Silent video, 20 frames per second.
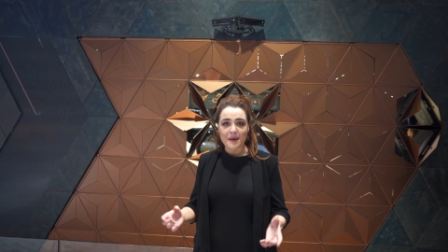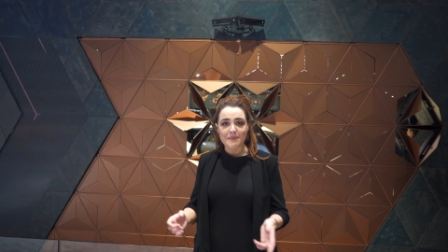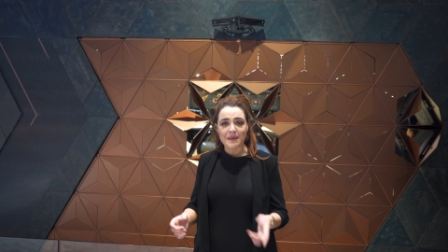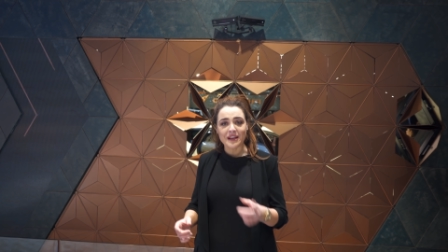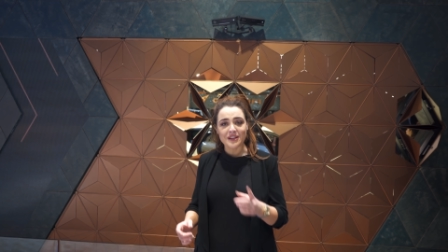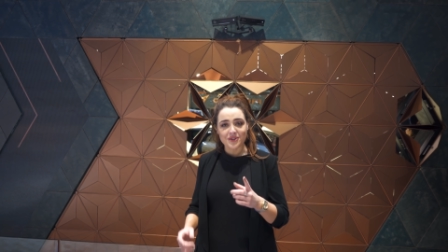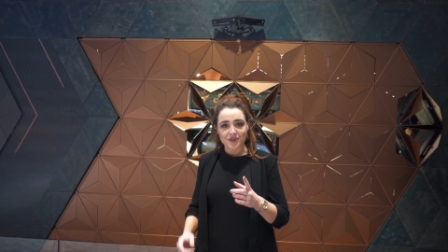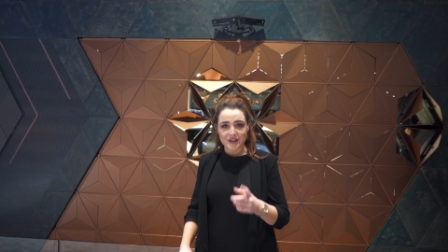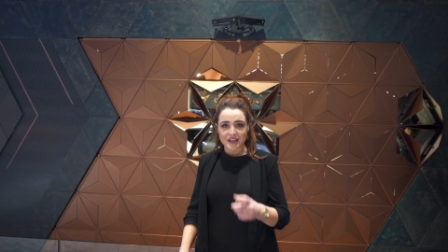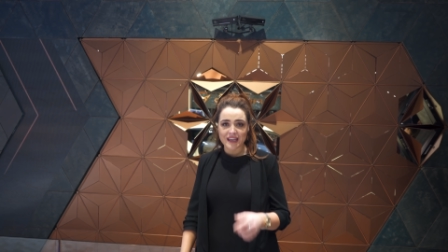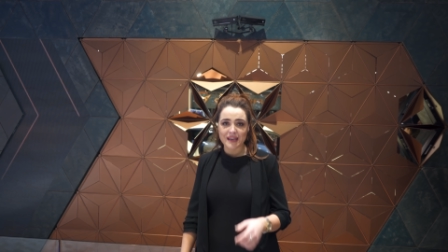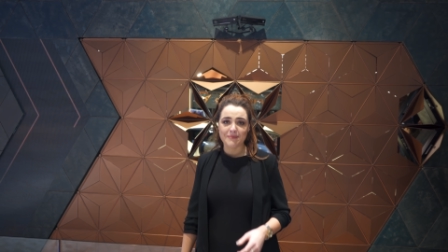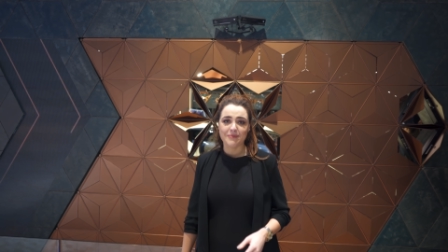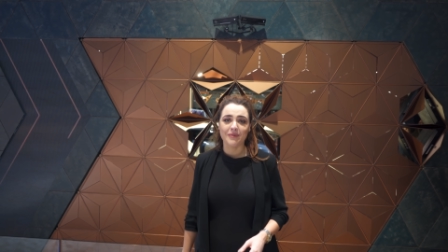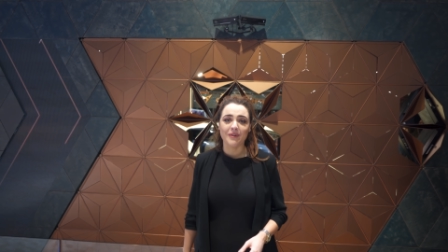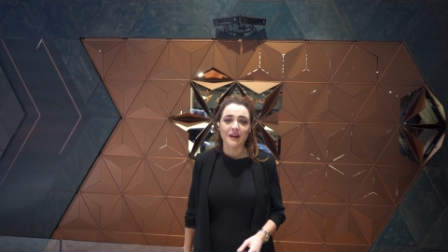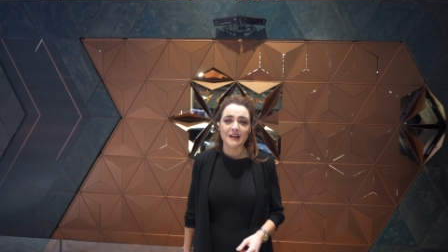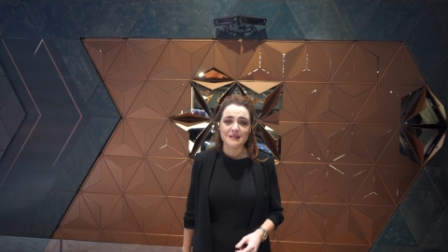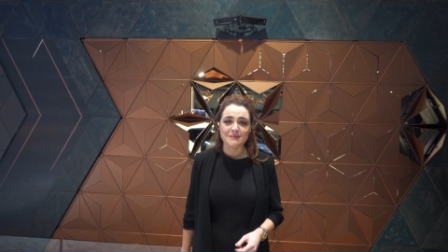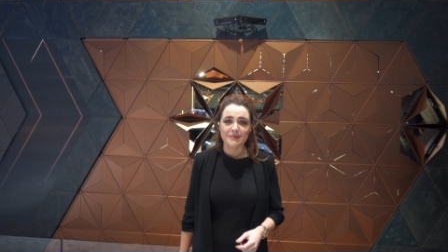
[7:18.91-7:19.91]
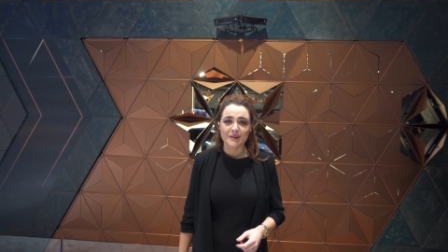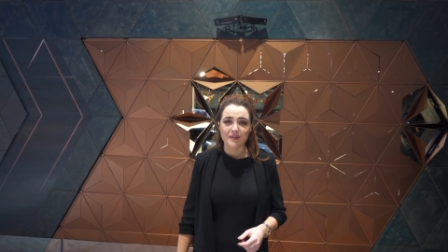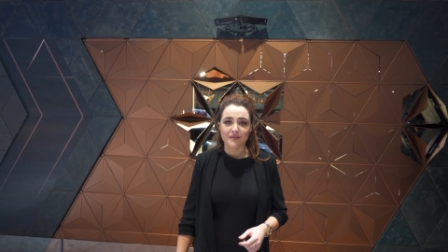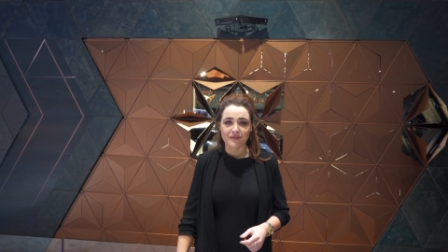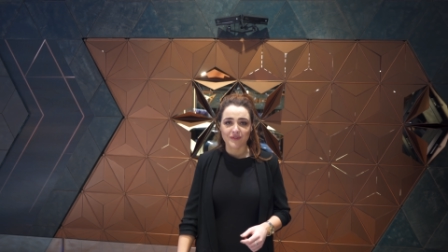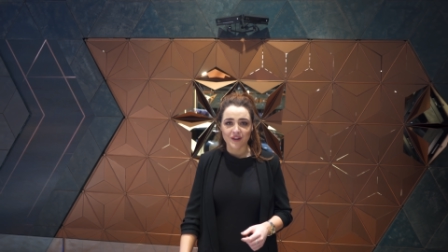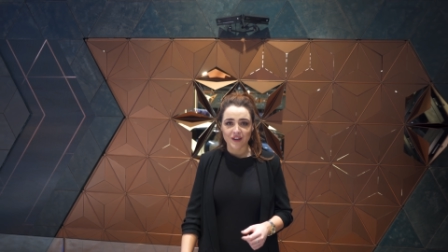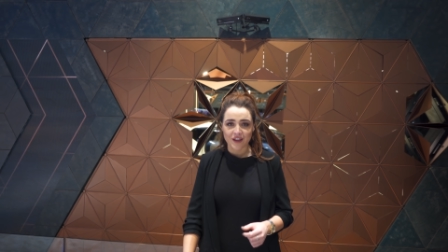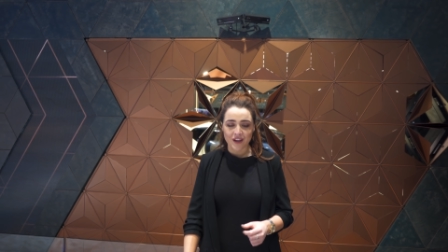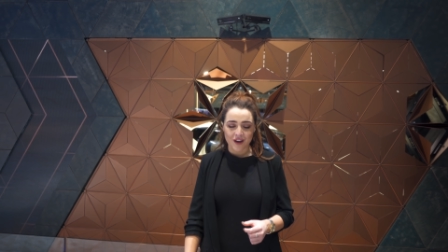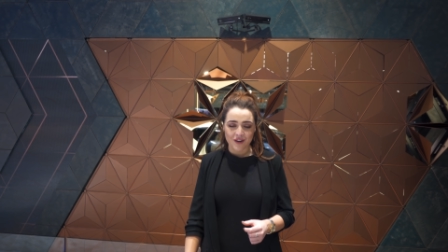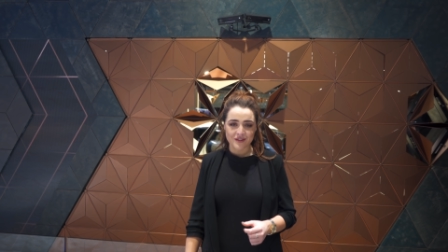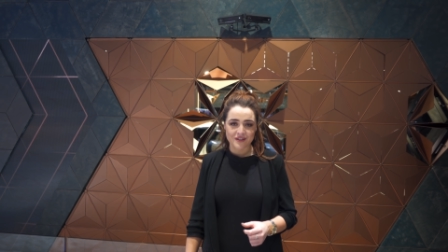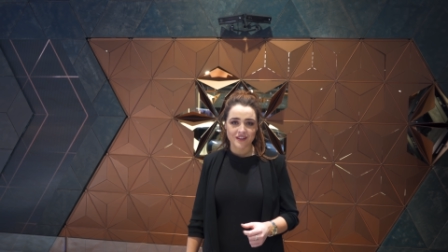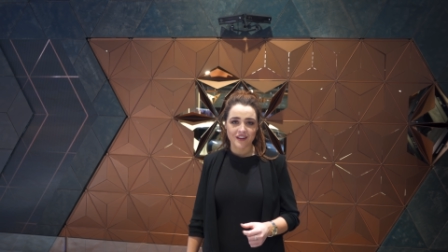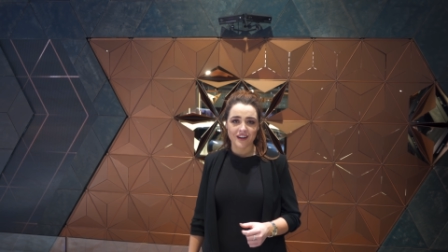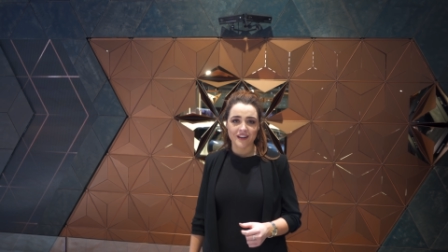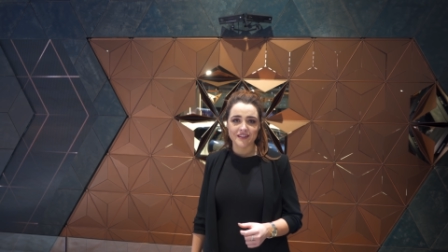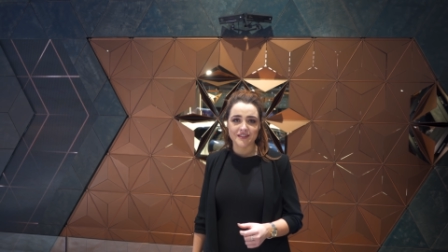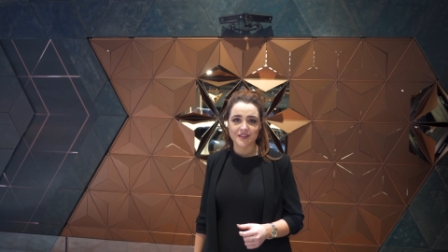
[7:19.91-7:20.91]
Make sure you keep your eyes peeled for a girls
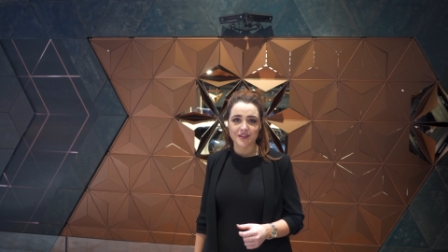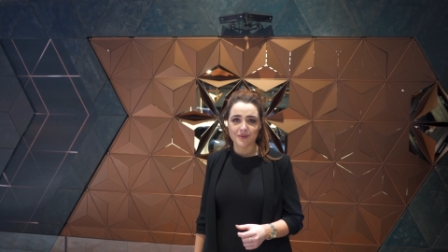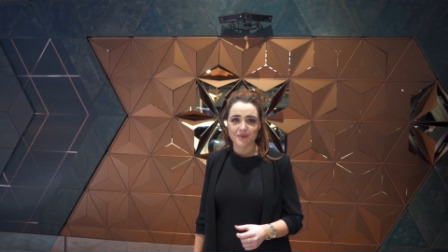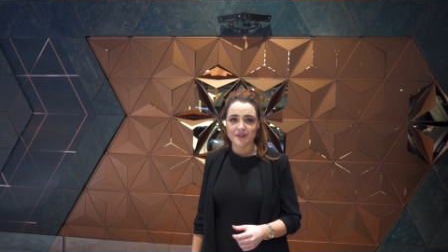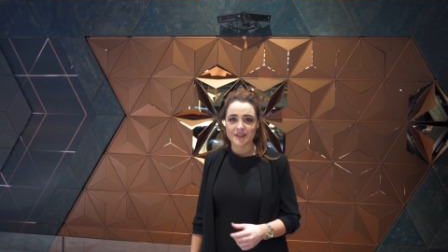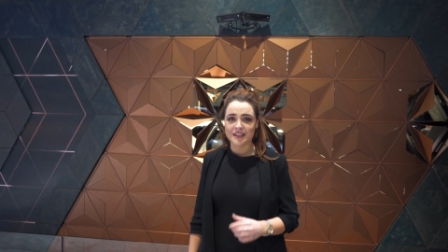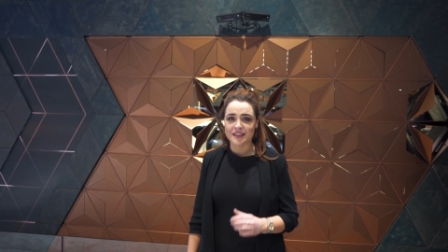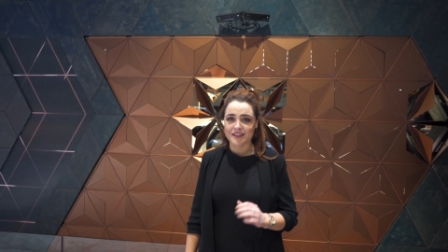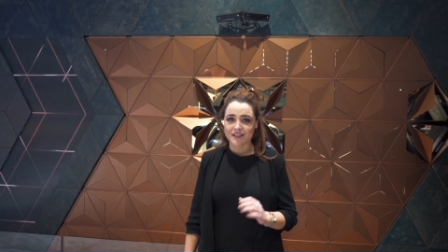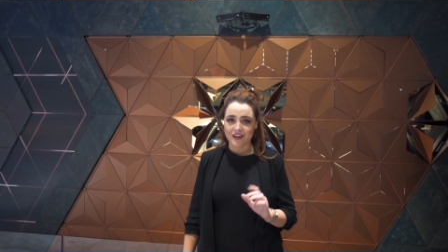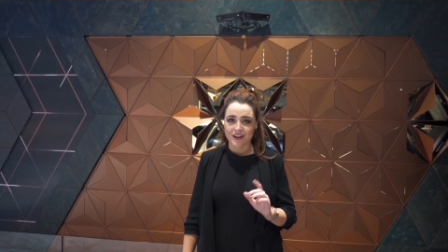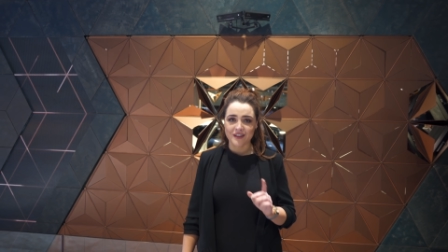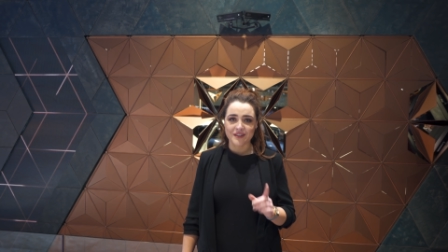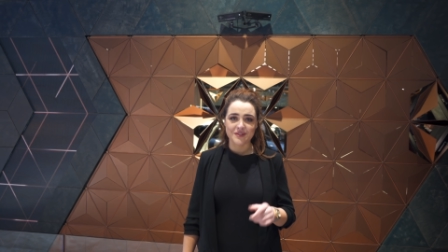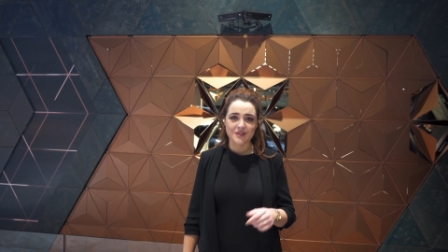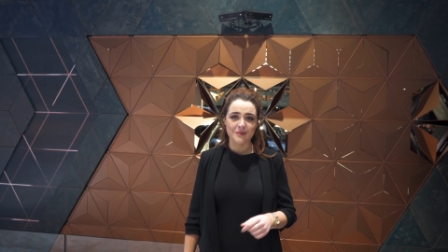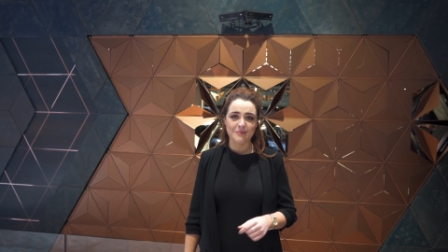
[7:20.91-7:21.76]
guide too with these guys